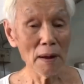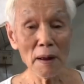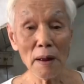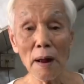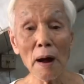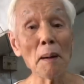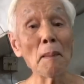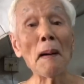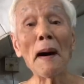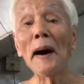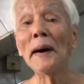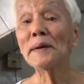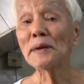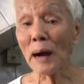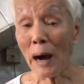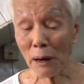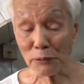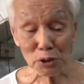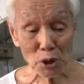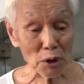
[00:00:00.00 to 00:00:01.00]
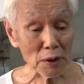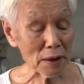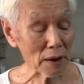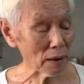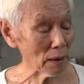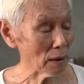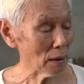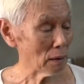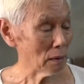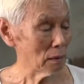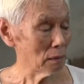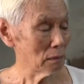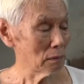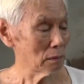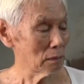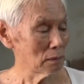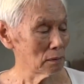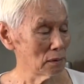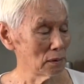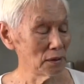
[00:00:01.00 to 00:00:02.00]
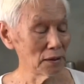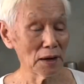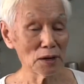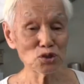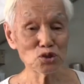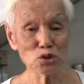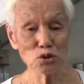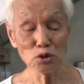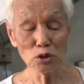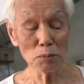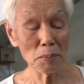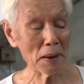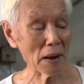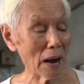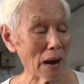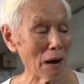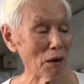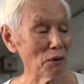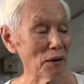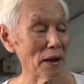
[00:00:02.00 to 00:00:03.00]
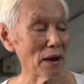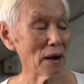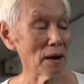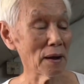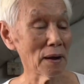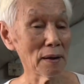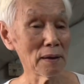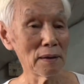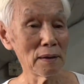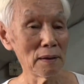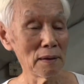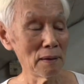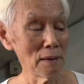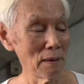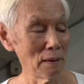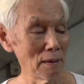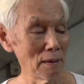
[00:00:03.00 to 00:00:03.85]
The owner, who is quite old, just picked up one of the snakes, as you